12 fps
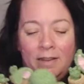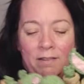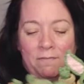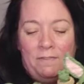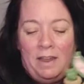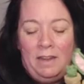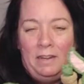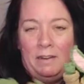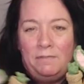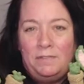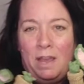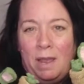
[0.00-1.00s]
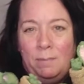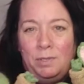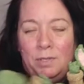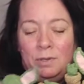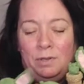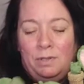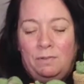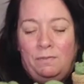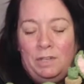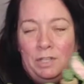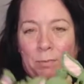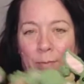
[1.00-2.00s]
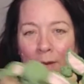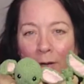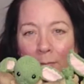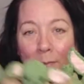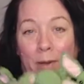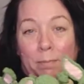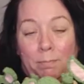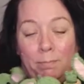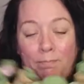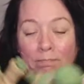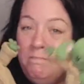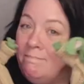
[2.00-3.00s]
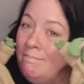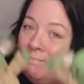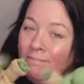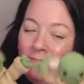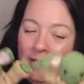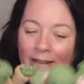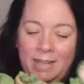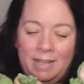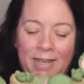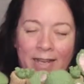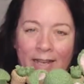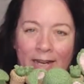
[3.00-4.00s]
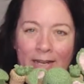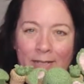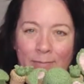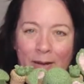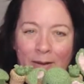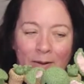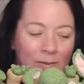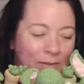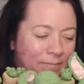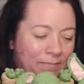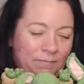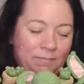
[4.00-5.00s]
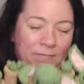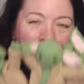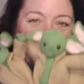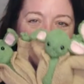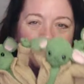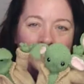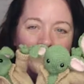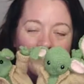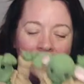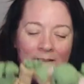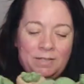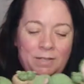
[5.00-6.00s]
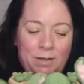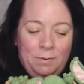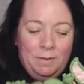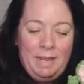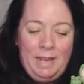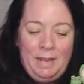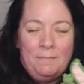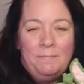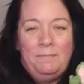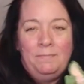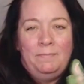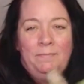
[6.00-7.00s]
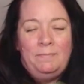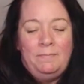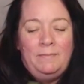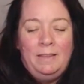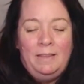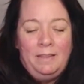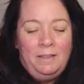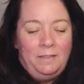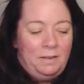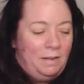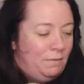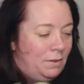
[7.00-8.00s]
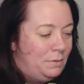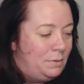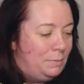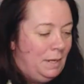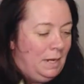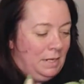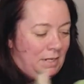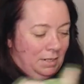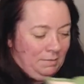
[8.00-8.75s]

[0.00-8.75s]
find enough time to finish the pattern, but it is my goal. So yay, 3 of those made.